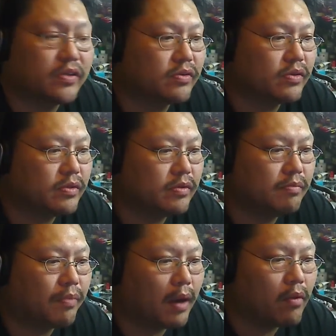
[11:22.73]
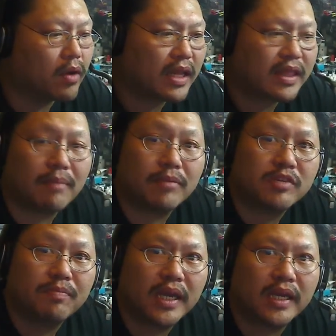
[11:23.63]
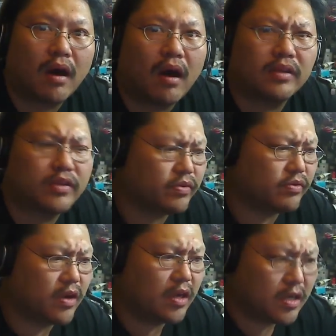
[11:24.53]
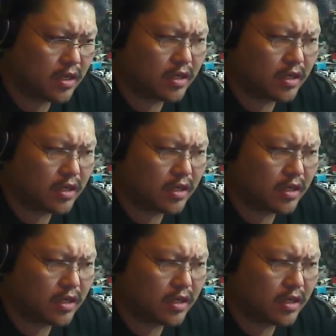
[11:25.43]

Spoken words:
so you probably won't get that much paint onto